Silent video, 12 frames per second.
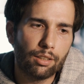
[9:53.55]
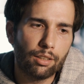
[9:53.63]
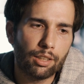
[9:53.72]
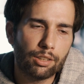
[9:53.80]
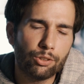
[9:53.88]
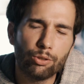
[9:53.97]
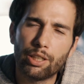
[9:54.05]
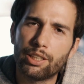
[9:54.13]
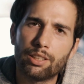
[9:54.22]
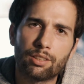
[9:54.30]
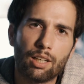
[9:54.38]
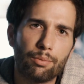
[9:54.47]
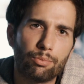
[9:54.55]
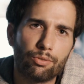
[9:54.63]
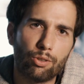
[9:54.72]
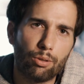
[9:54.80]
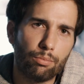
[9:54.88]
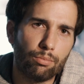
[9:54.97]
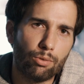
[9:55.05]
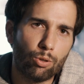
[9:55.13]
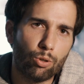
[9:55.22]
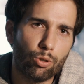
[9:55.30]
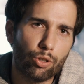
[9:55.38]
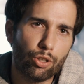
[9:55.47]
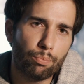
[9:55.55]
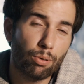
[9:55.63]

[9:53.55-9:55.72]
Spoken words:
new ideas come from or